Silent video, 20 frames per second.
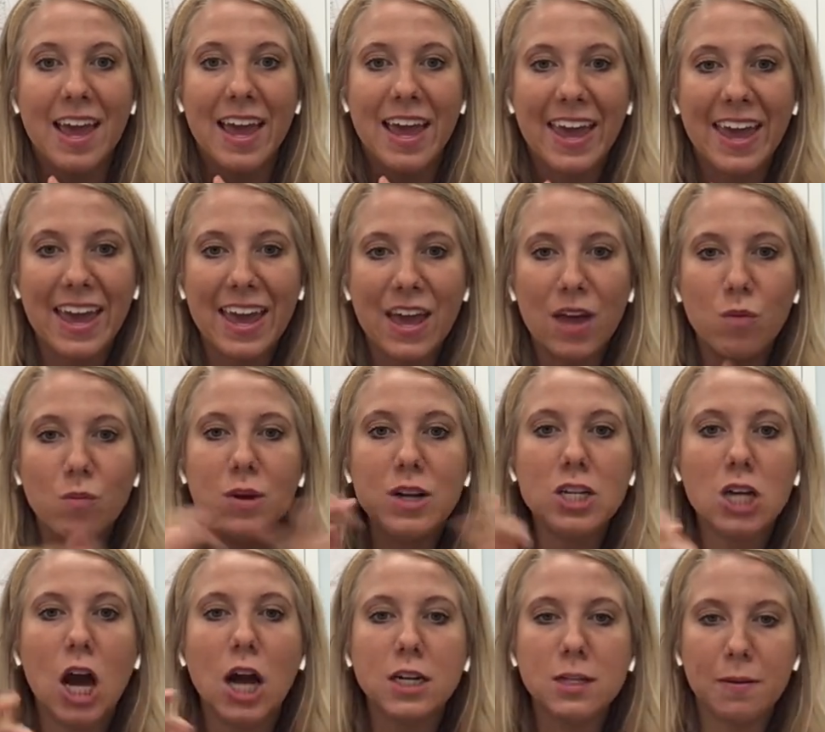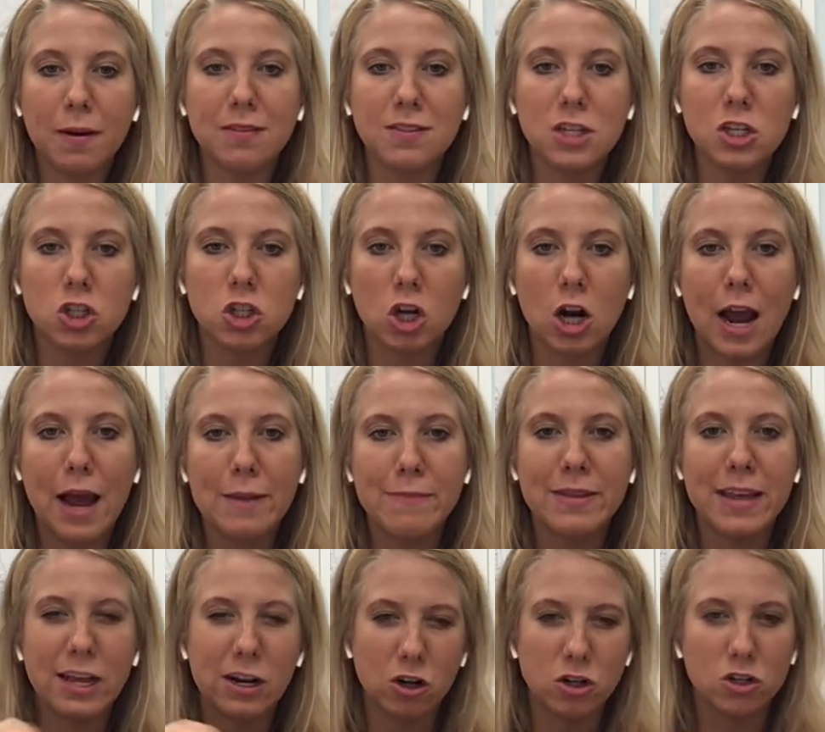And we talked about these tribes
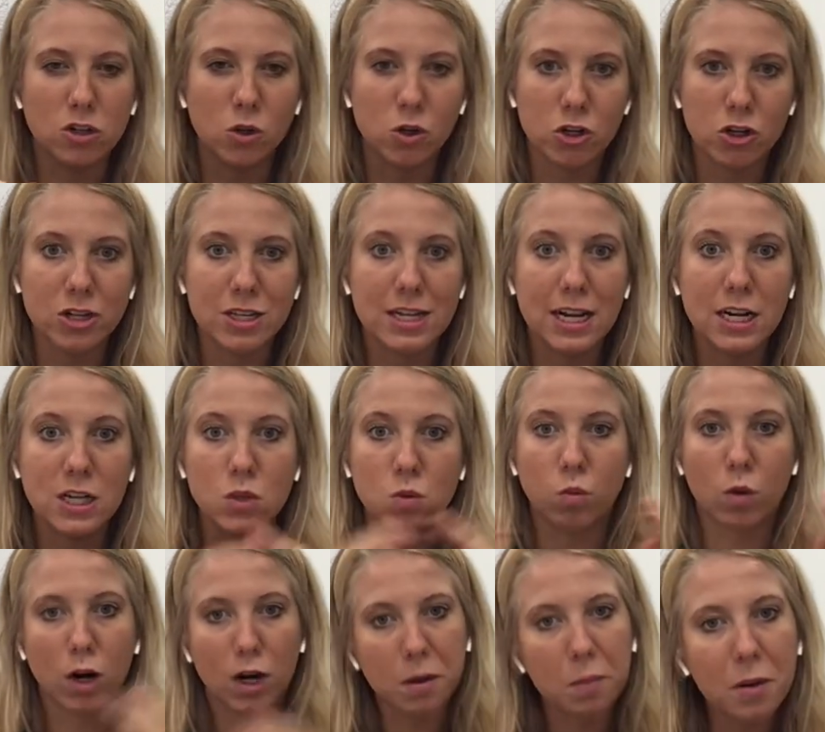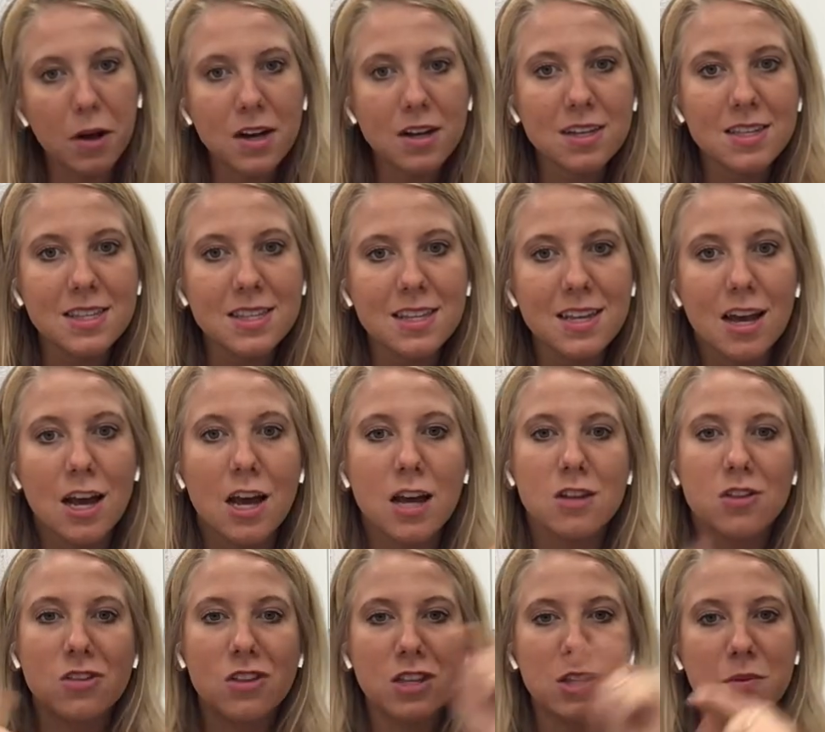in our social studies workbooks.
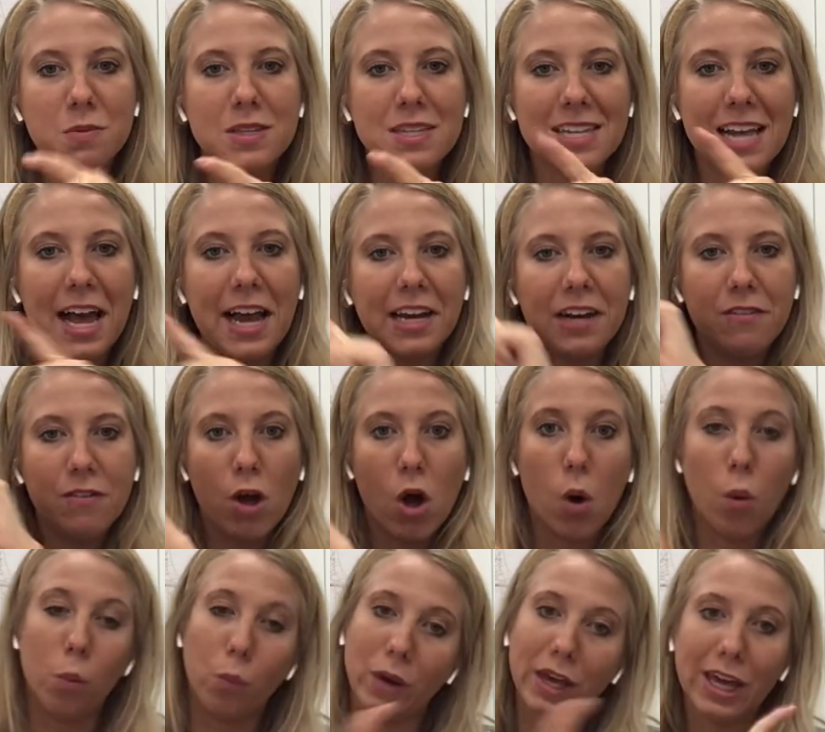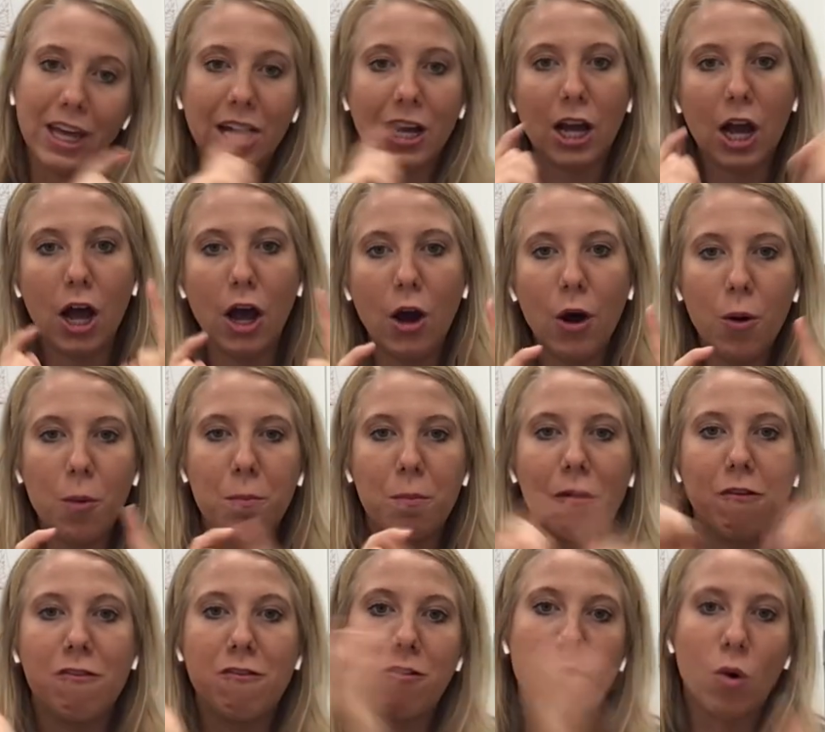So this was kind of a week ago
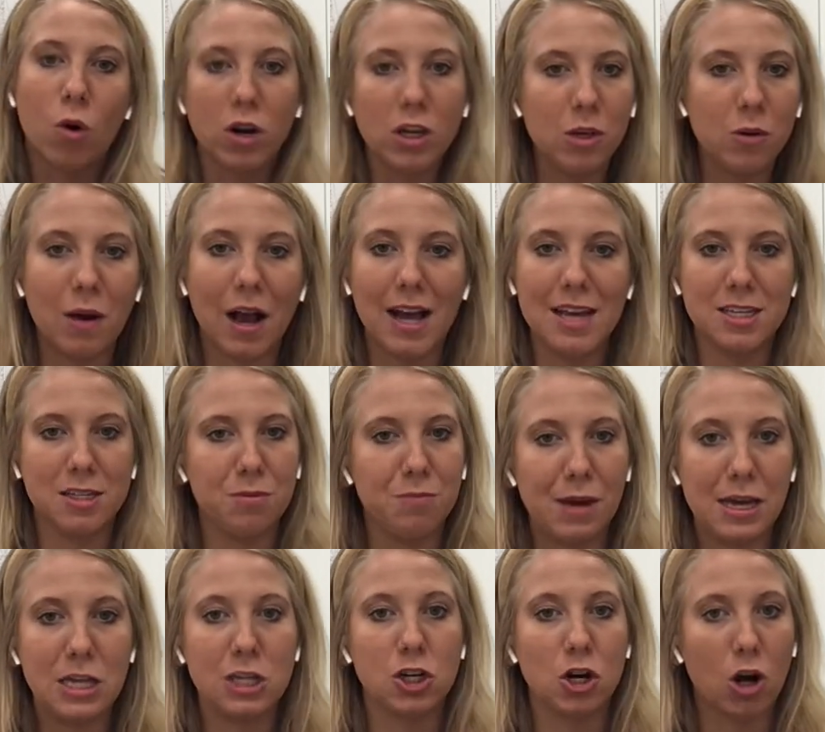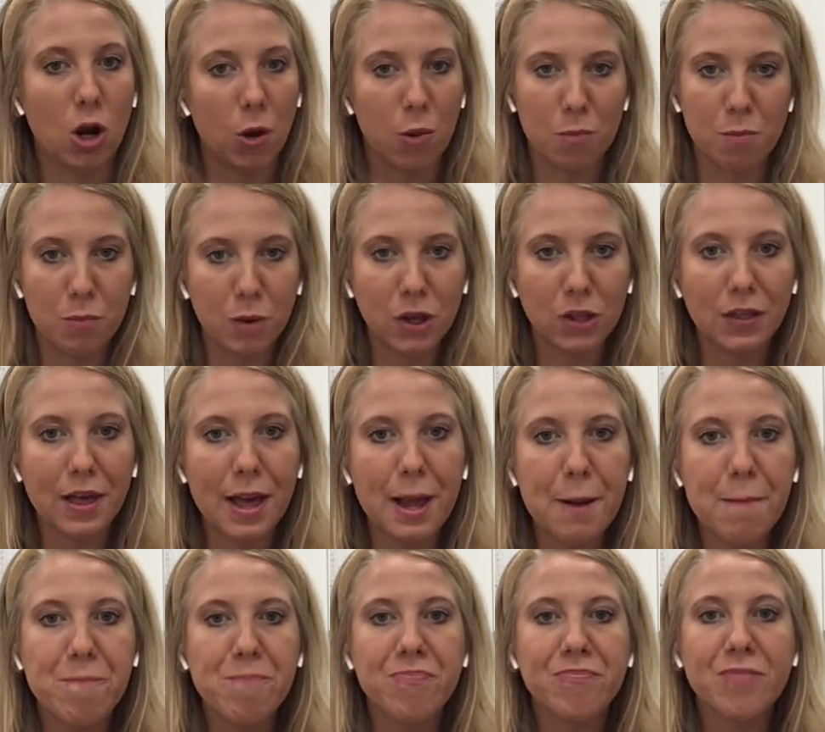before you guys made your own
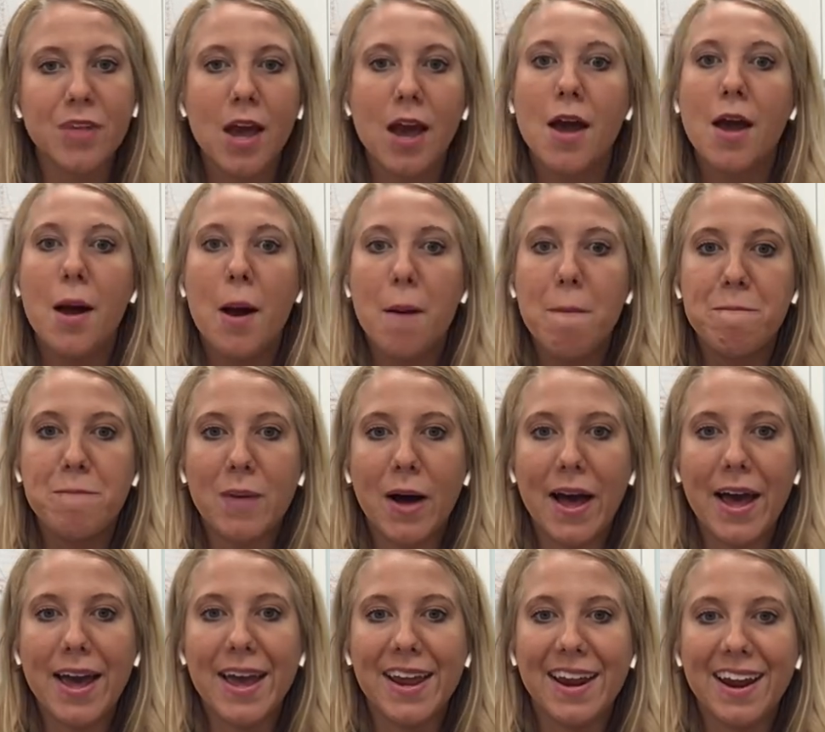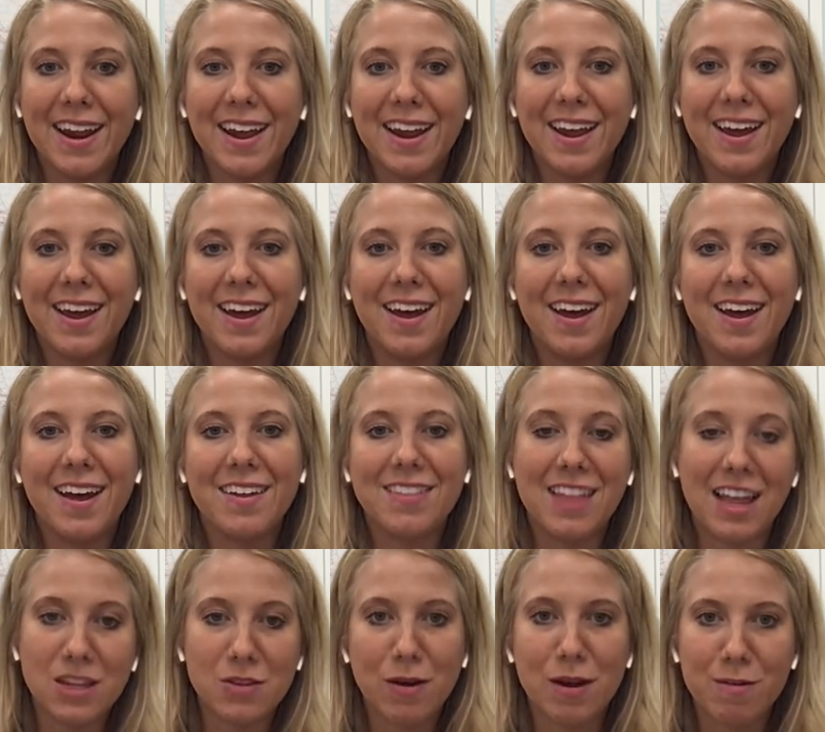booklet. But
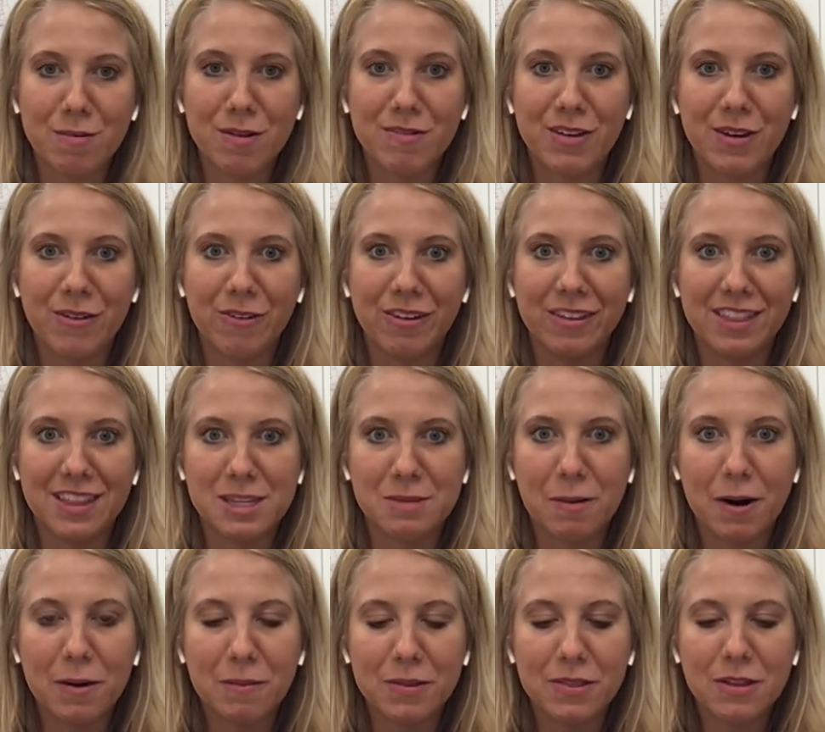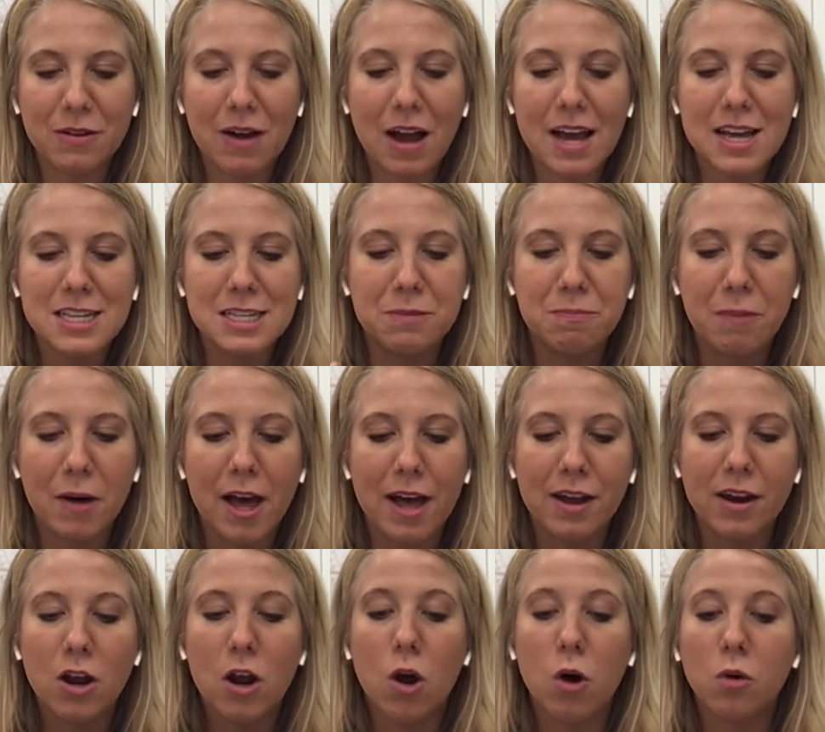that's why I'm reviewing this part with you guys.
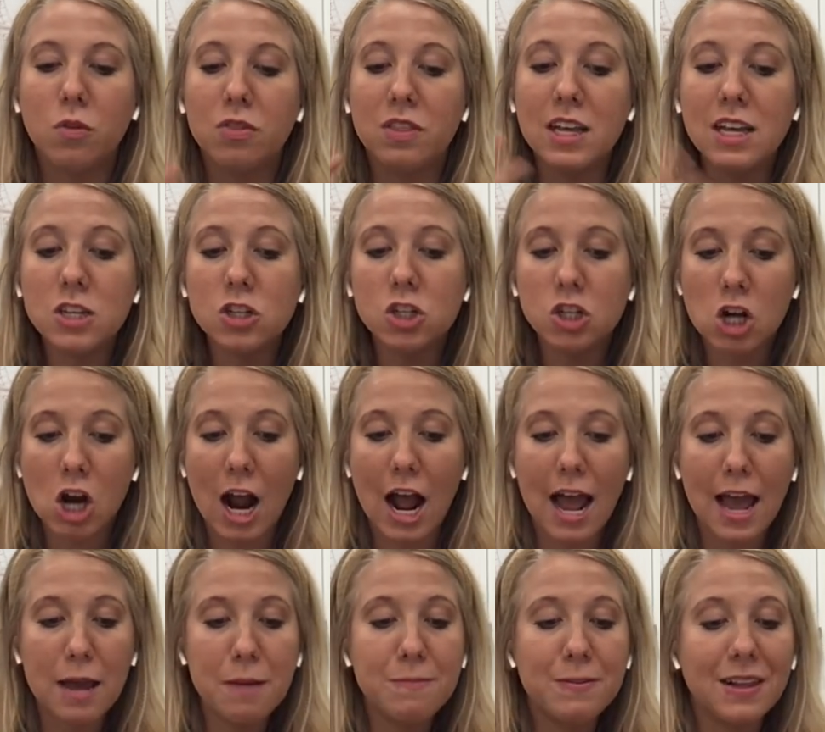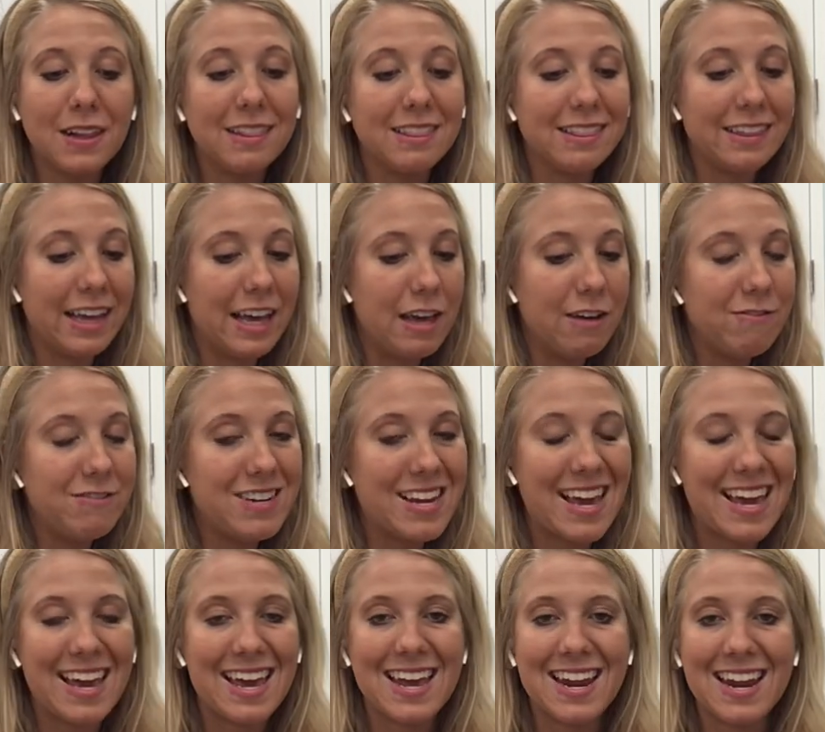But these tribes lived
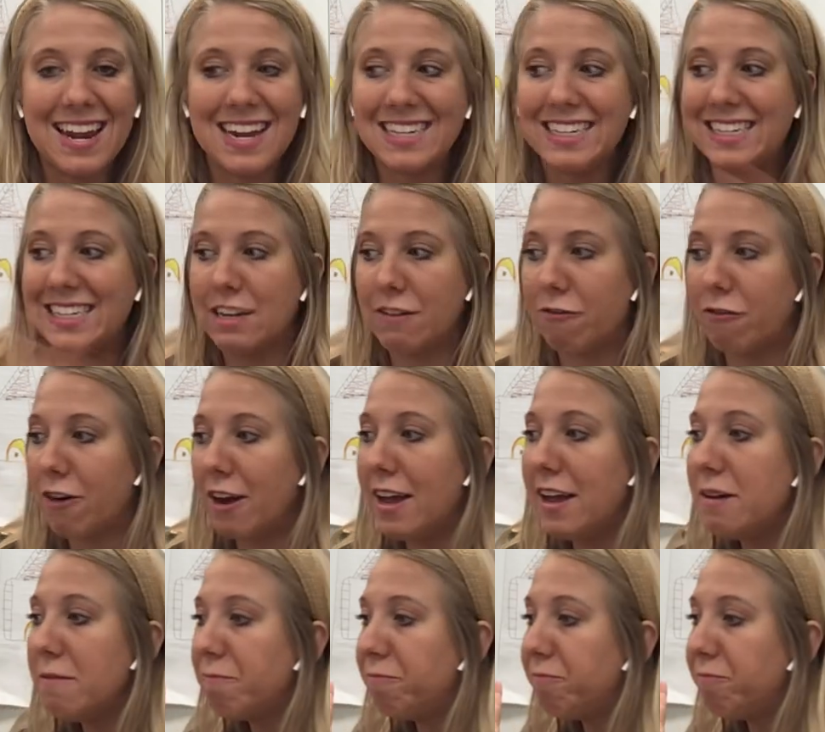in different